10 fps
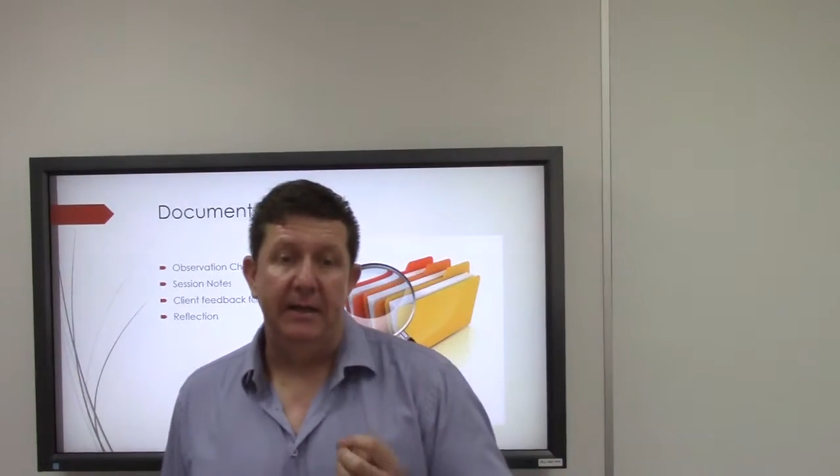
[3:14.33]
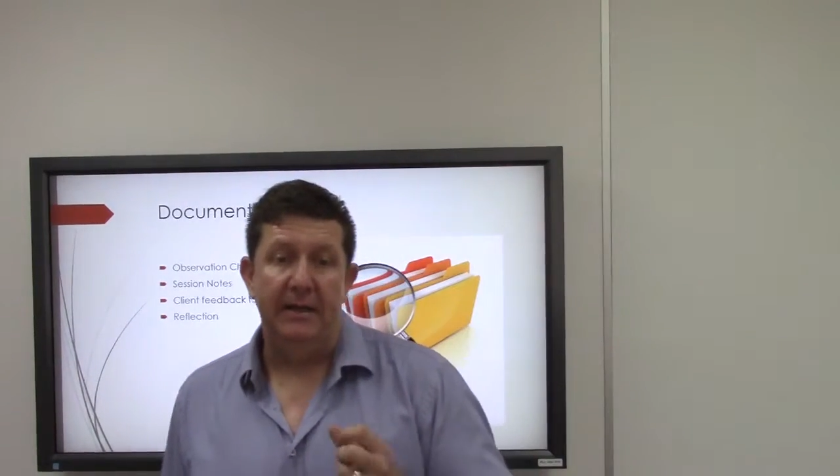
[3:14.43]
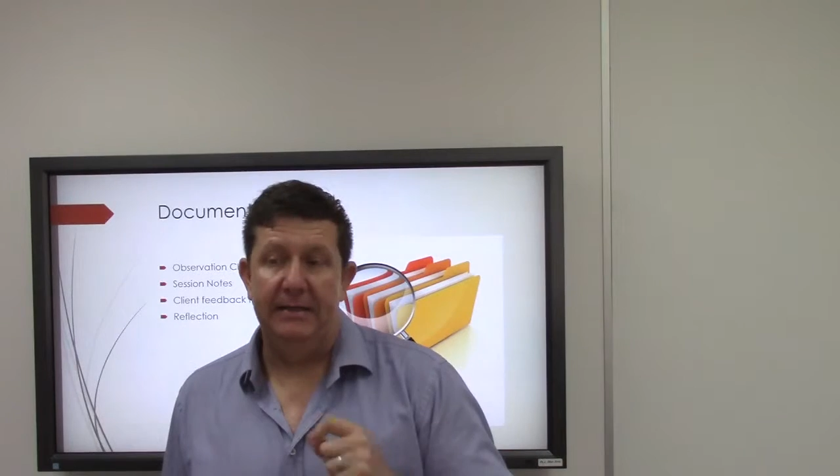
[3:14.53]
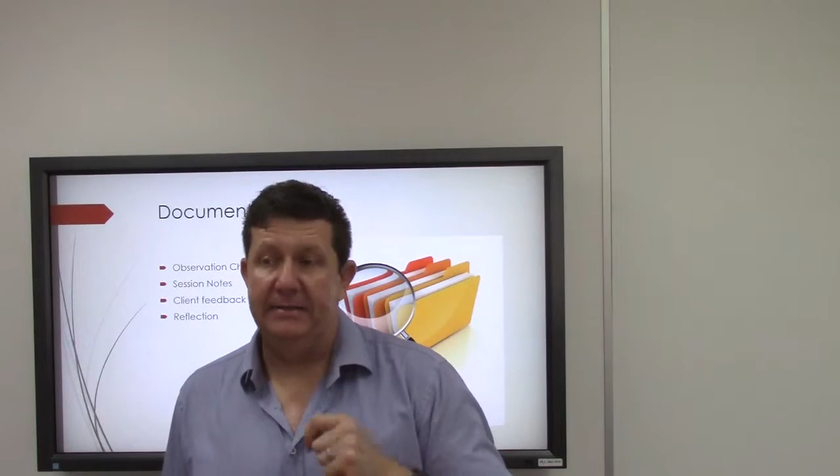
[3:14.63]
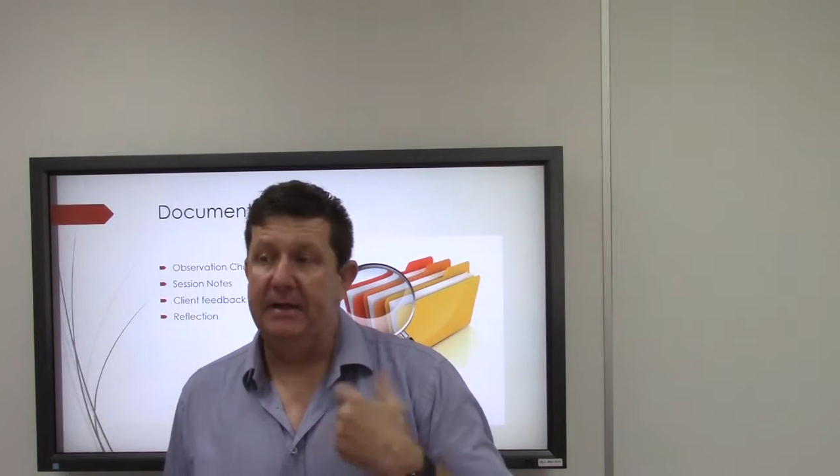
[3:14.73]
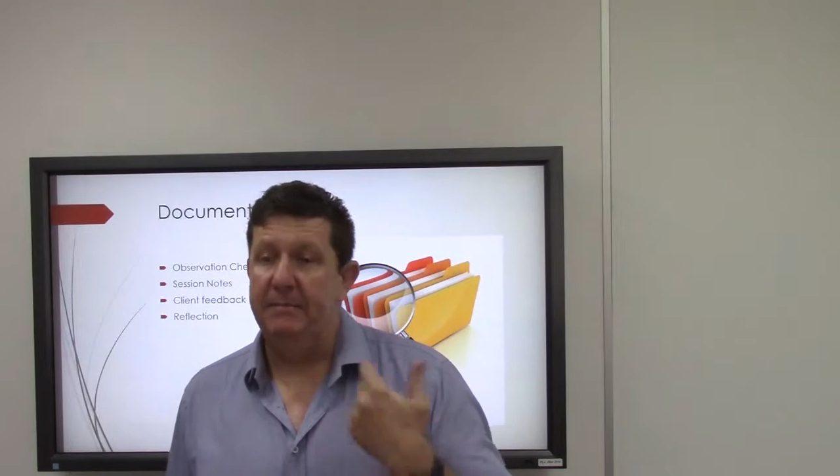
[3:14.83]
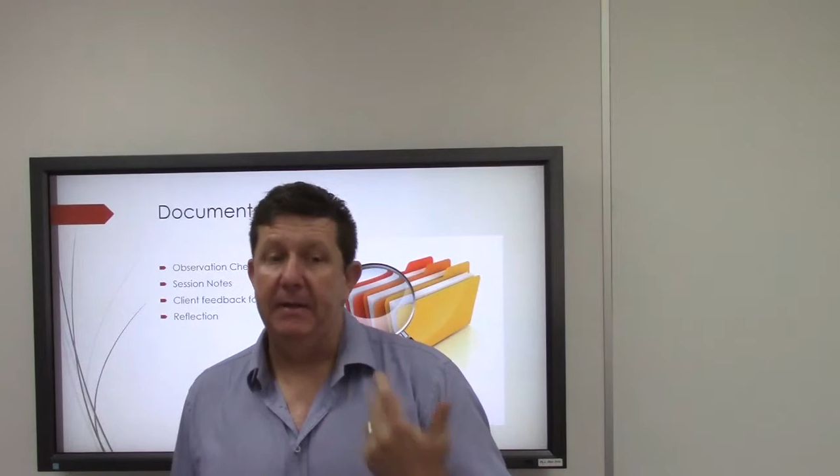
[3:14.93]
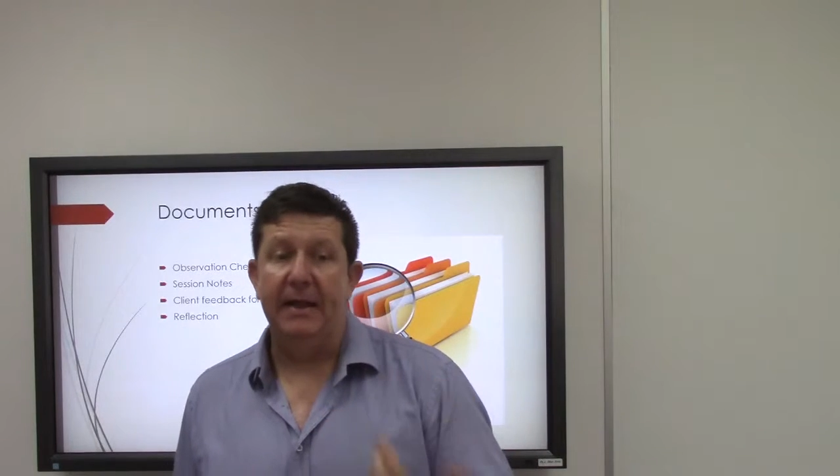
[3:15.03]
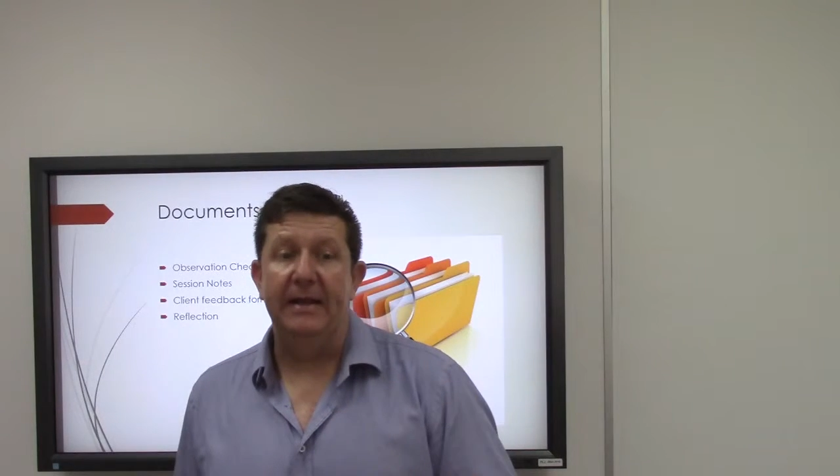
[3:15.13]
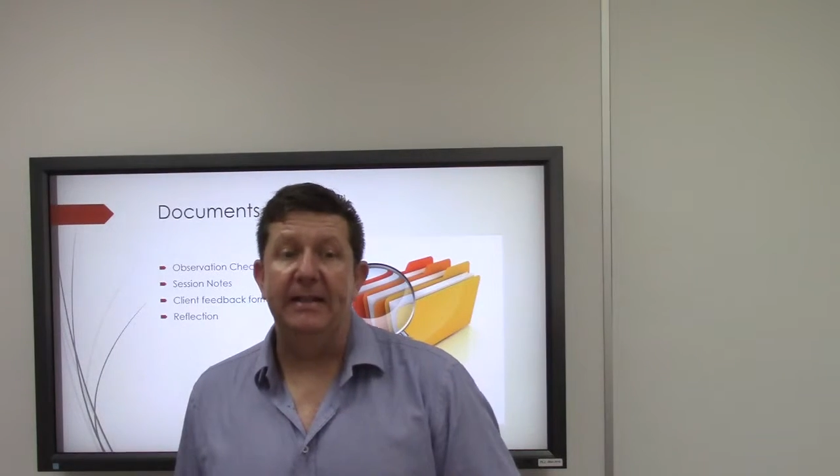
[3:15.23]
is
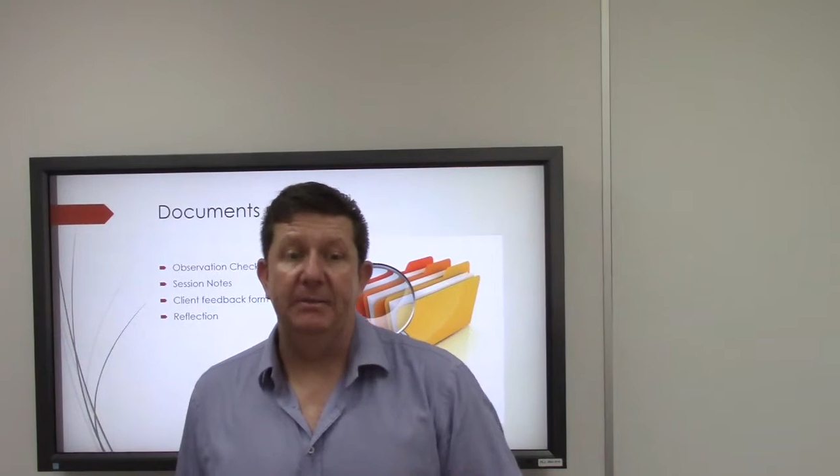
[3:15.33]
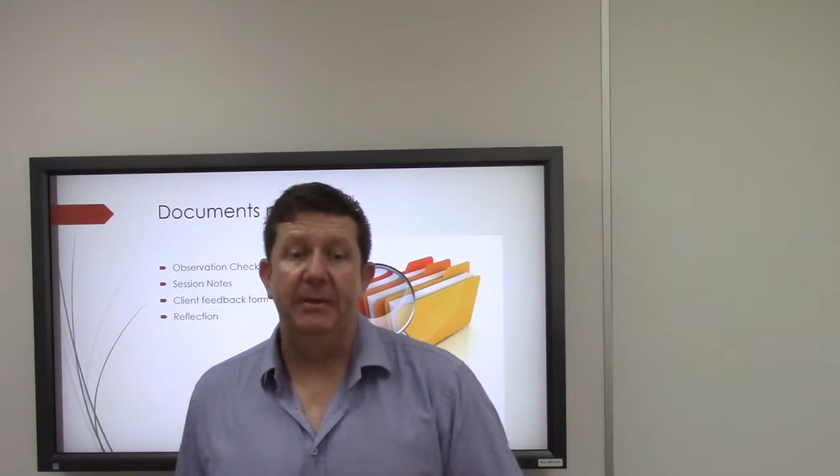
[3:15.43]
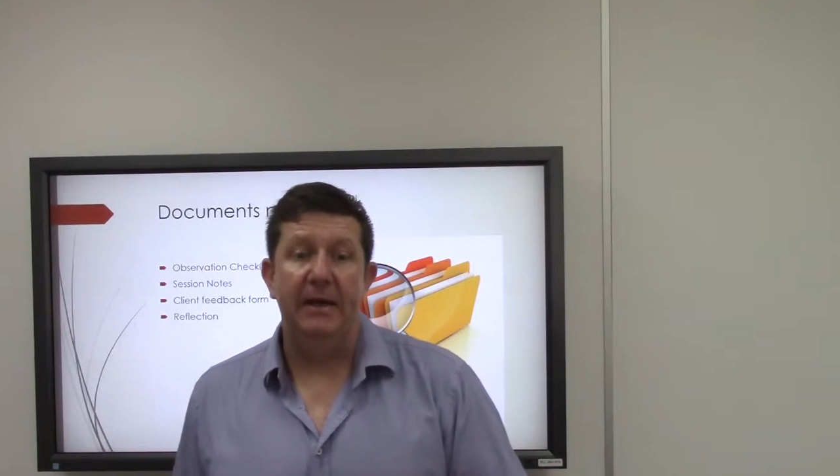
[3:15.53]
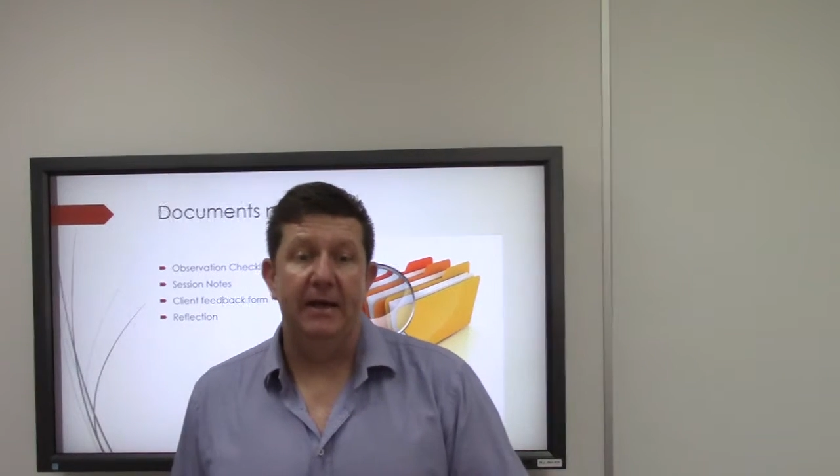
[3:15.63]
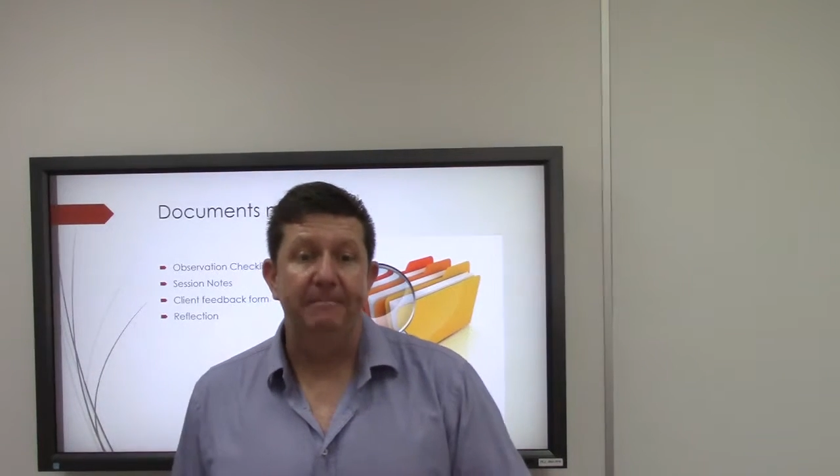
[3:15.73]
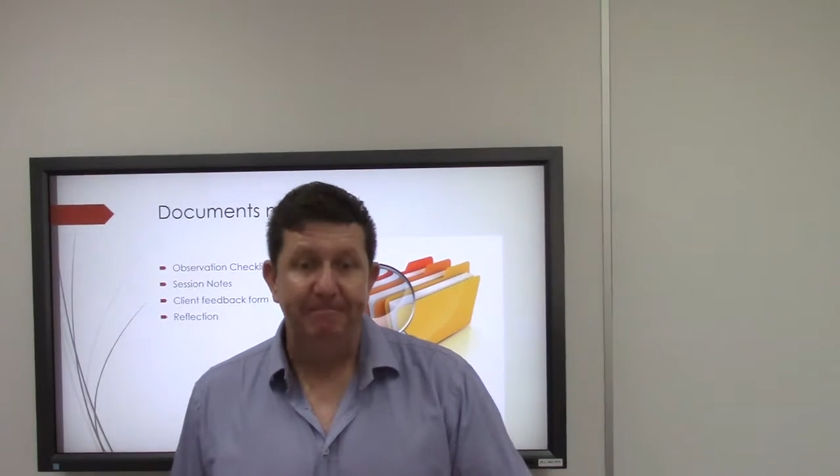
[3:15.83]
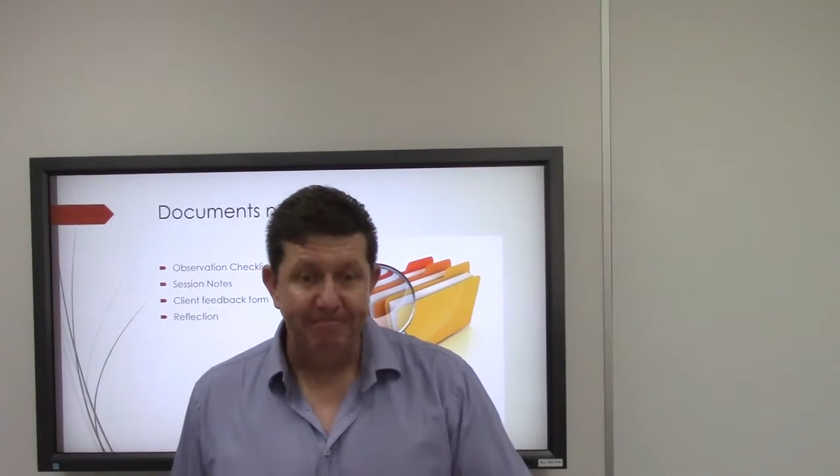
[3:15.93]
it needs to be done.